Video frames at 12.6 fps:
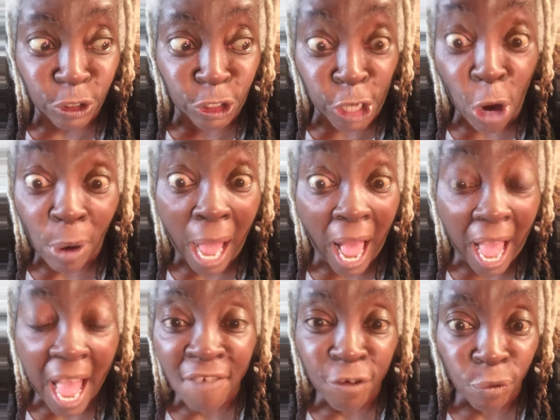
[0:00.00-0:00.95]
Don't
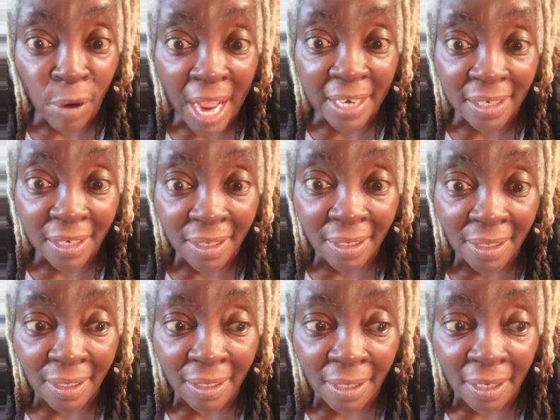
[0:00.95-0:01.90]
I have a right
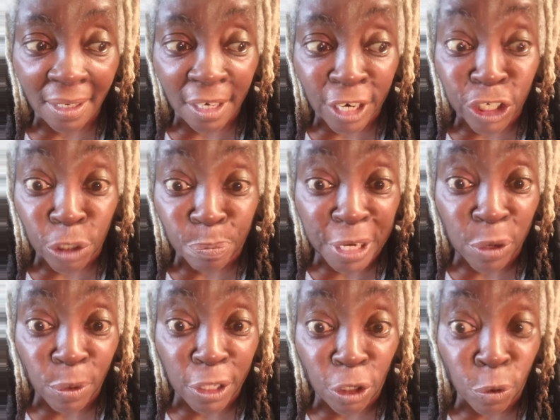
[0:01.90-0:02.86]
to
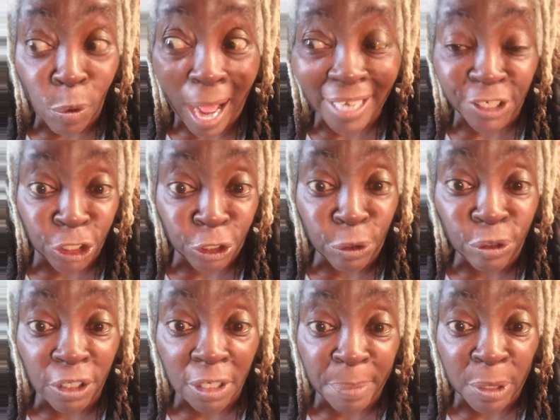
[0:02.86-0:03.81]
be with who I
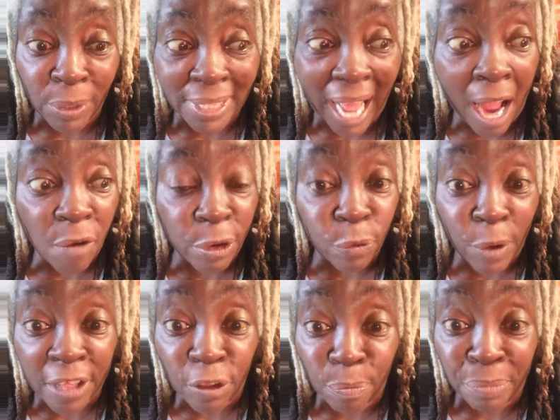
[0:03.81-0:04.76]
choose to be with. I would
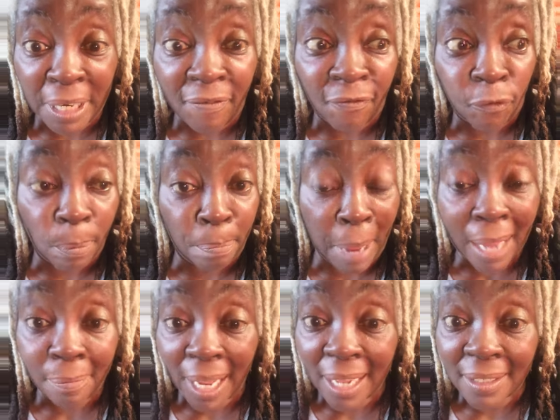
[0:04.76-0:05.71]
rather be
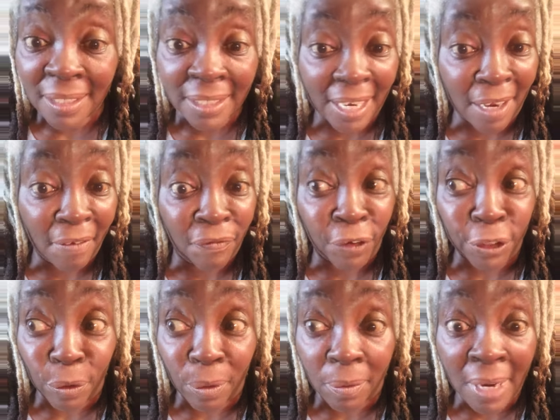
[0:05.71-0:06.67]
by myself for
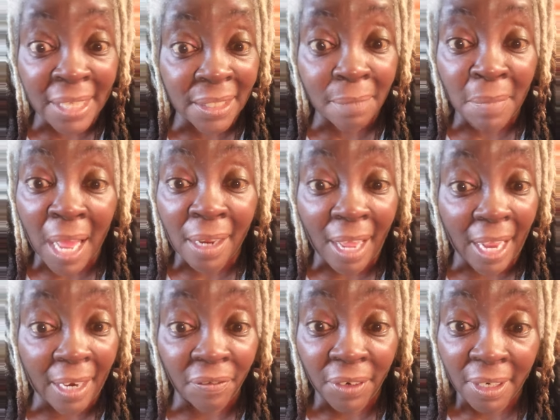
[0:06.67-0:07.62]
the rest of my
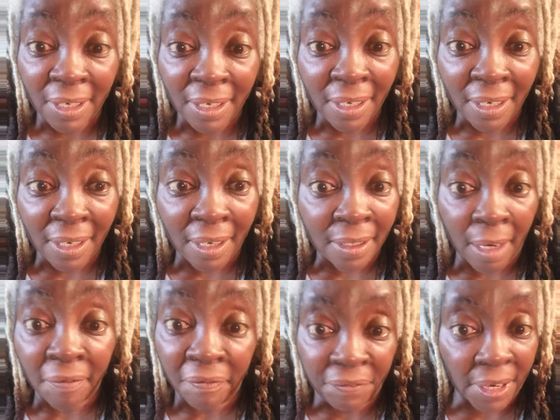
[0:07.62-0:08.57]
life
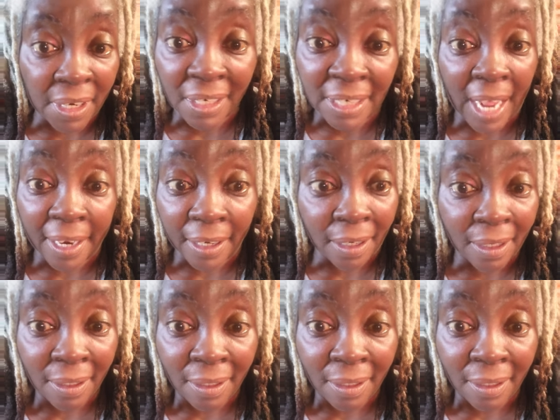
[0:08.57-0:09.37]
than fuck a dyke